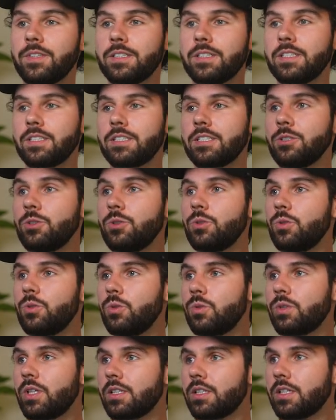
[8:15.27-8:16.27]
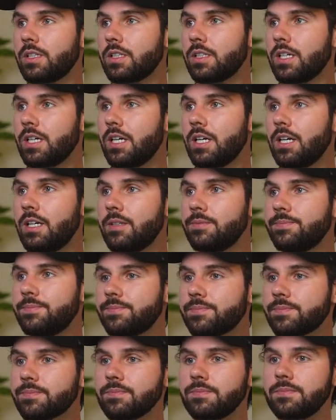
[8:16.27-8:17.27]
da, da, da,
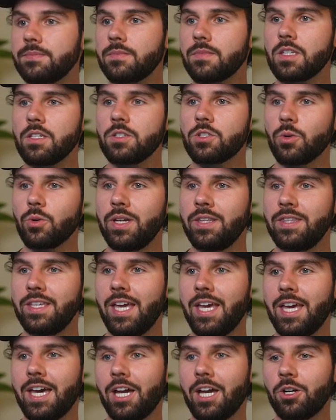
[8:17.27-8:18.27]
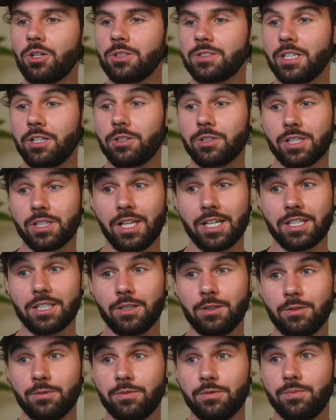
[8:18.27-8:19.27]
so in the AI Art Sellers
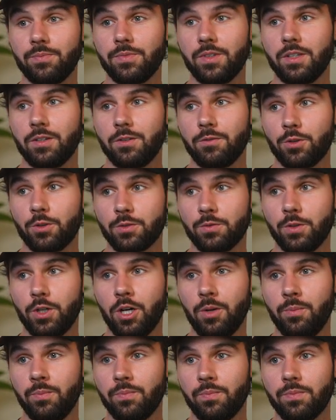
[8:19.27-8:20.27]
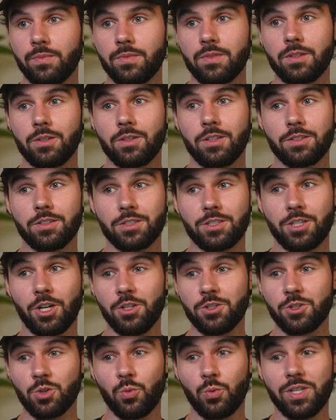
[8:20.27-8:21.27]
Collective, first of all,
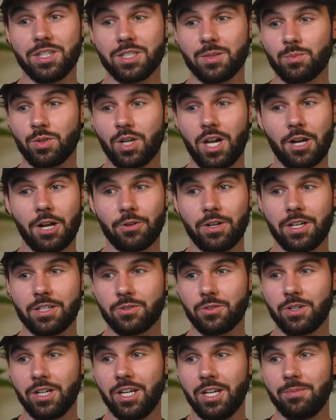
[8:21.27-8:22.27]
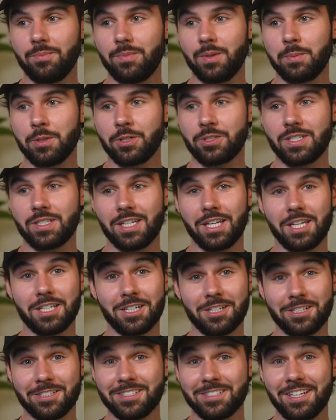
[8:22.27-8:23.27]
tons of wins in progress, right? People are seeing a
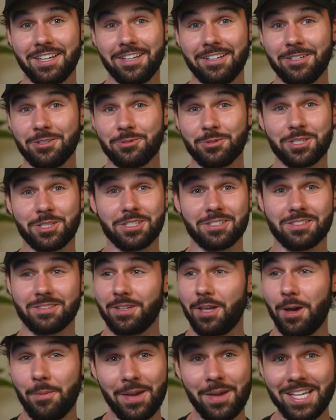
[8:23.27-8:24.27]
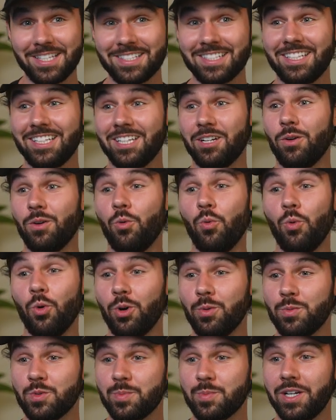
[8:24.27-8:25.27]
ton of sales, which is amazing. It
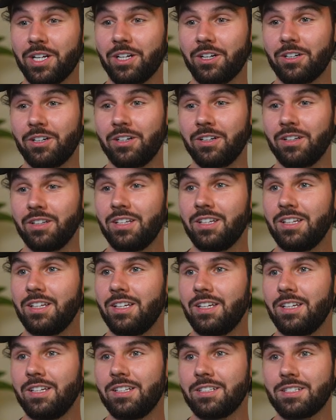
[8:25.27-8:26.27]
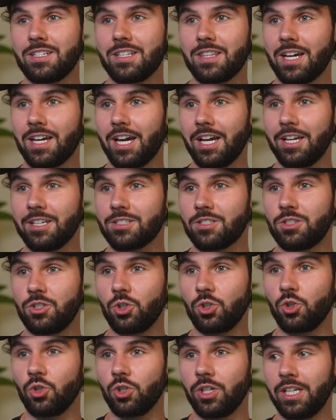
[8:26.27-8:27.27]
warms my heart to the highest
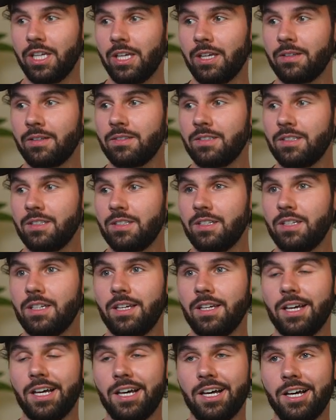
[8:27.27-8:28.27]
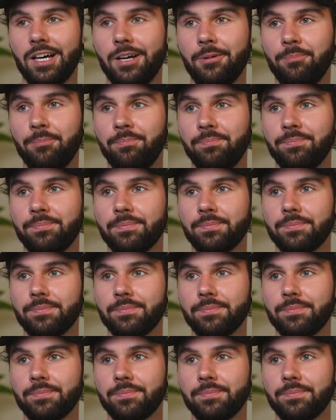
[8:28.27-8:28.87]
degree. Um,